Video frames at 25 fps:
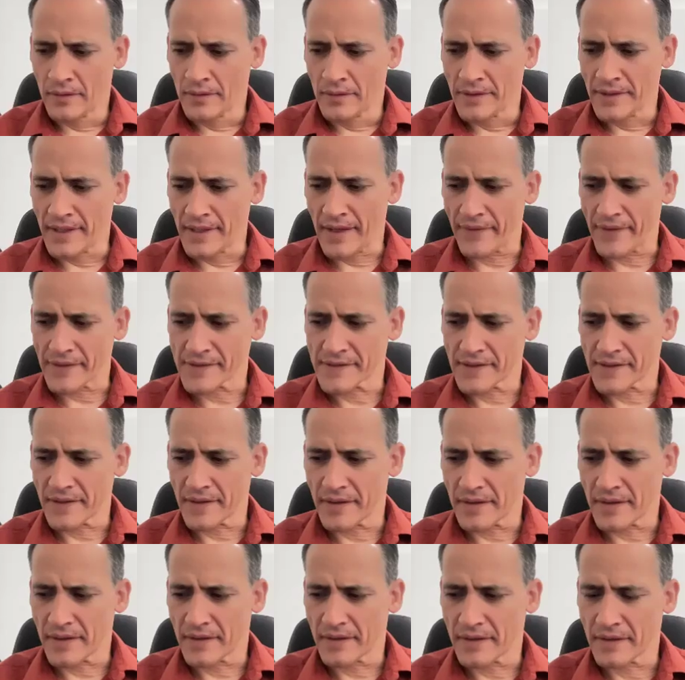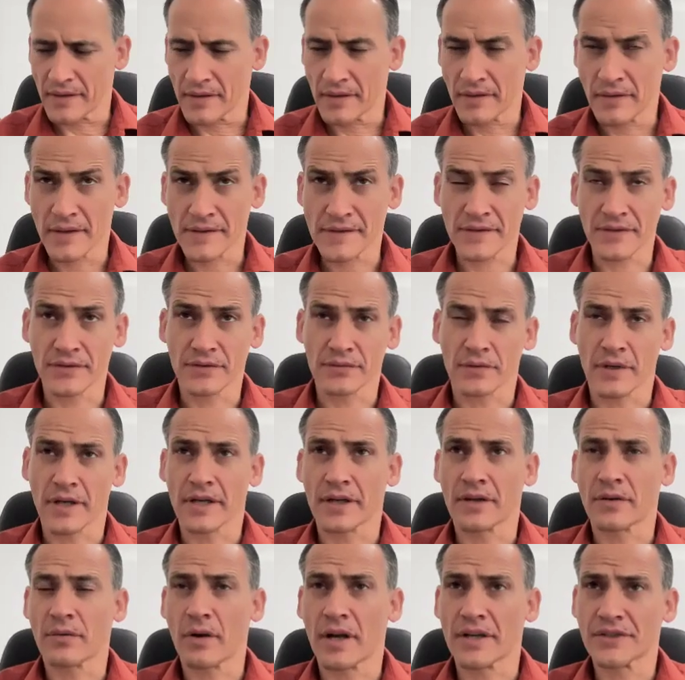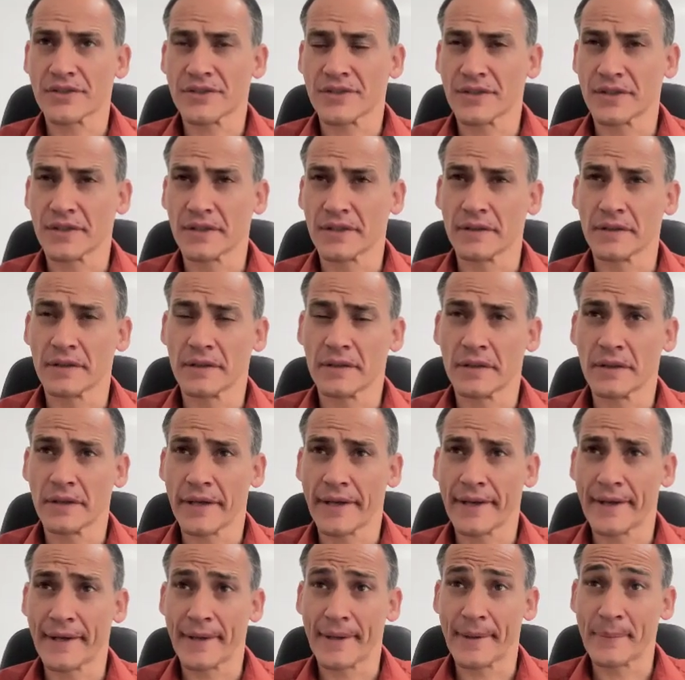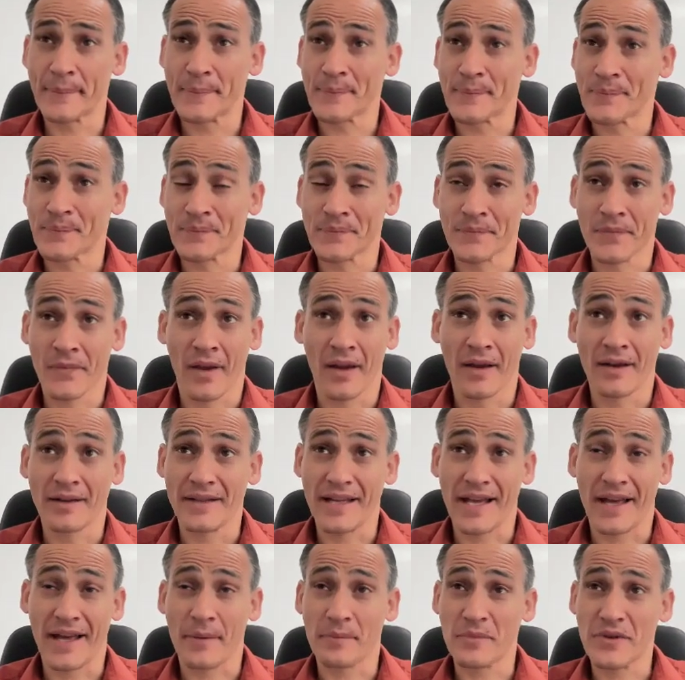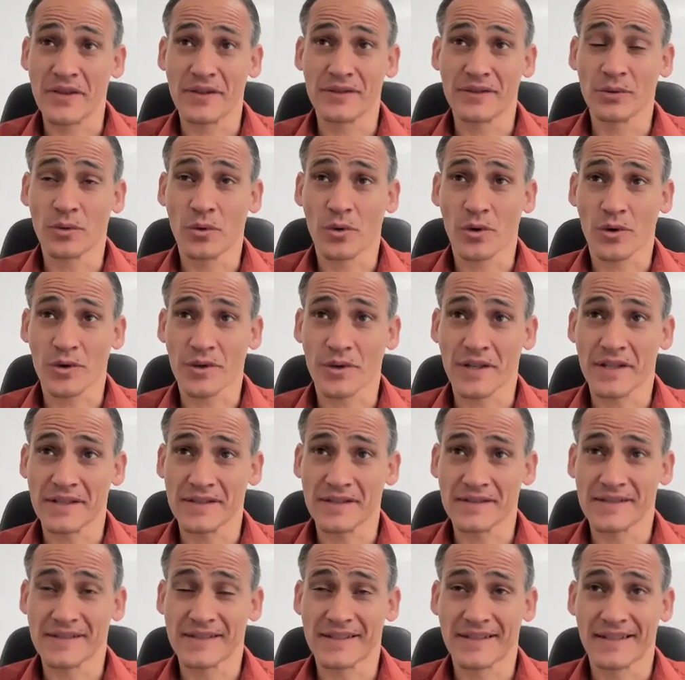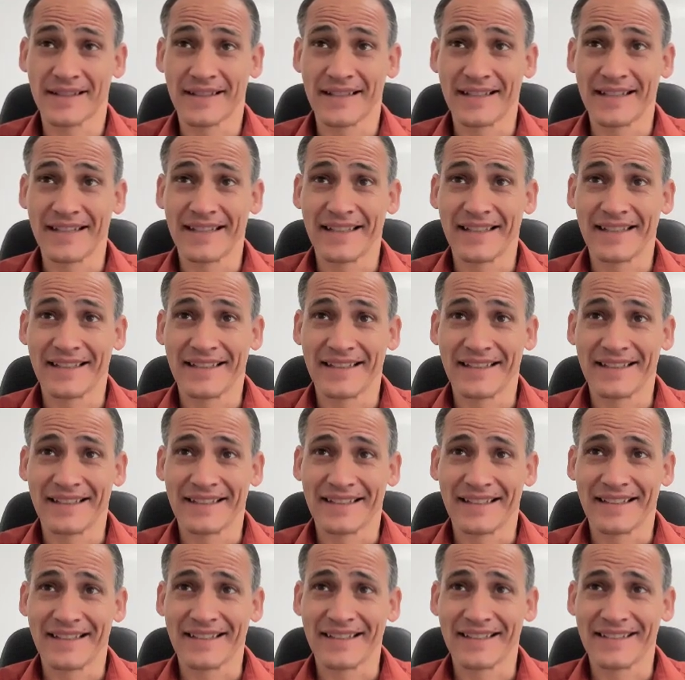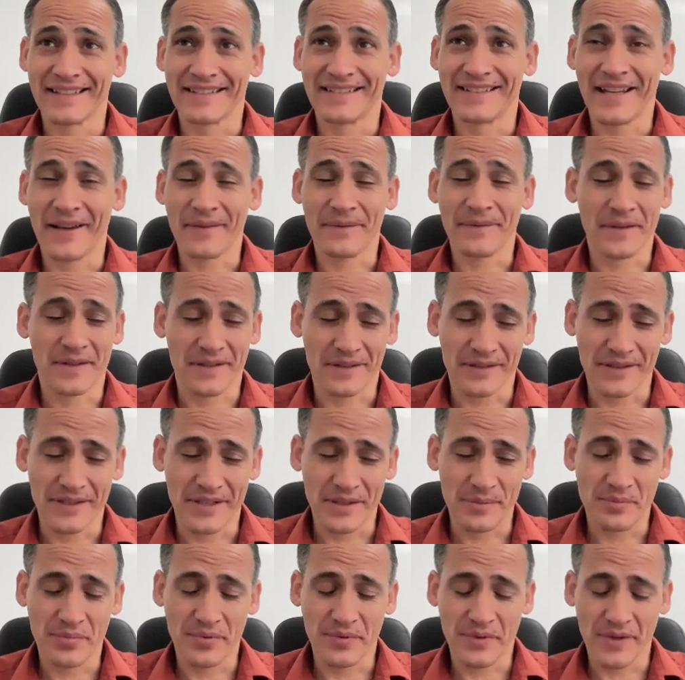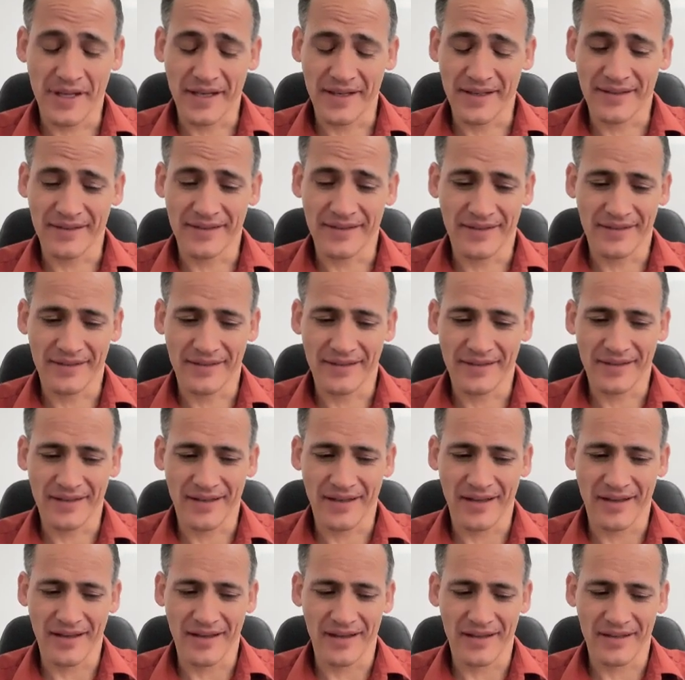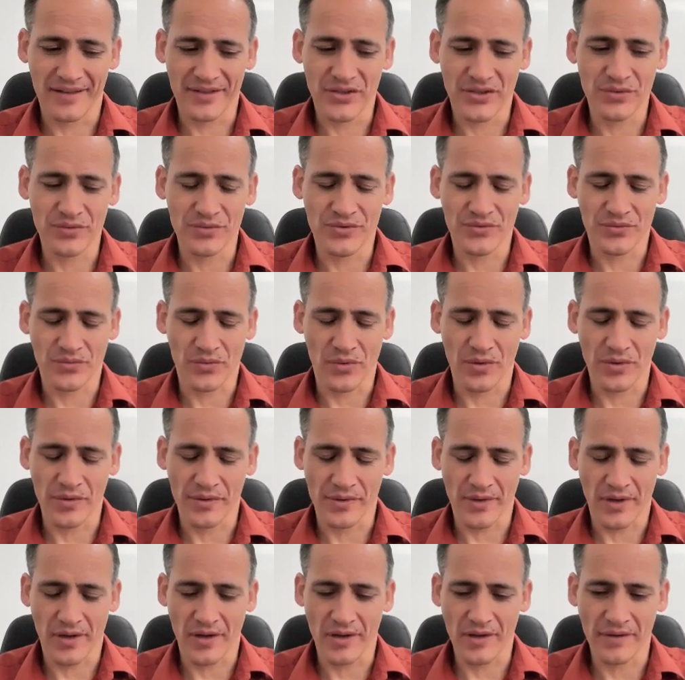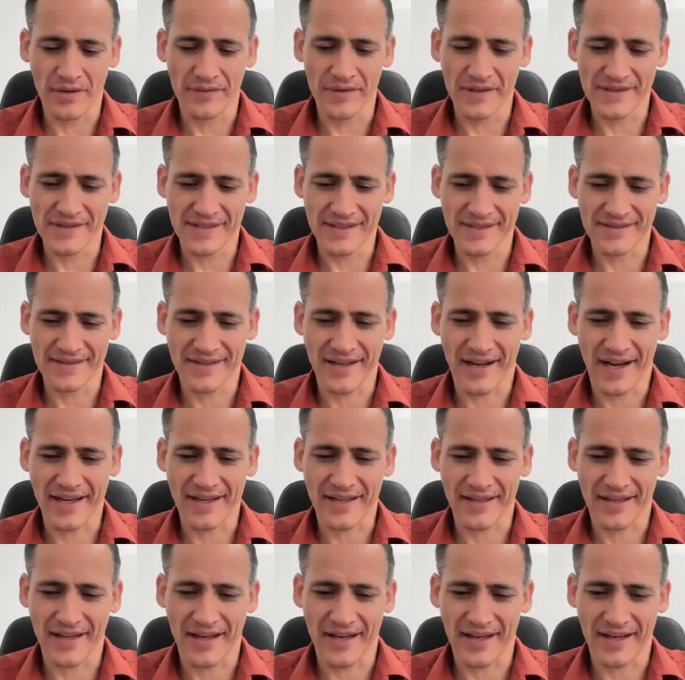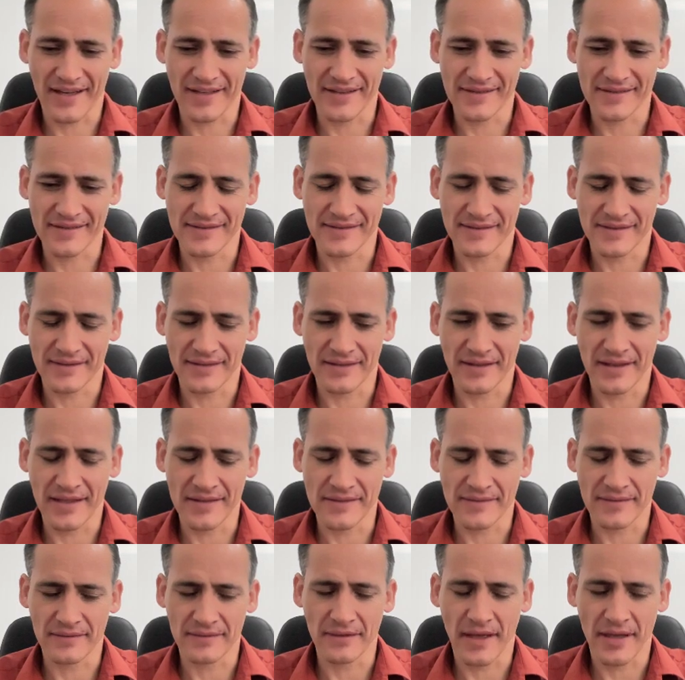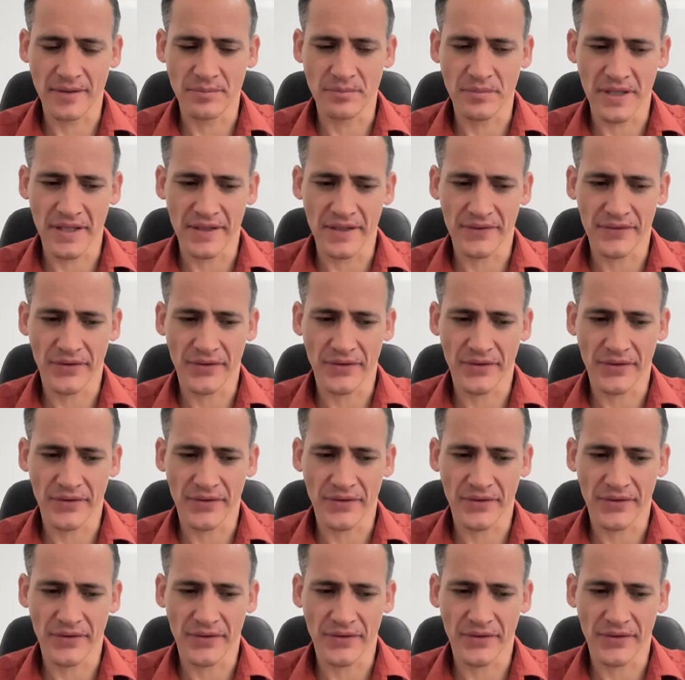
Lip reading: Yeah, that's a great question. Um, yeah, I mean, the Lord has definitely played a huge role in all of this. His guiding hand has led me.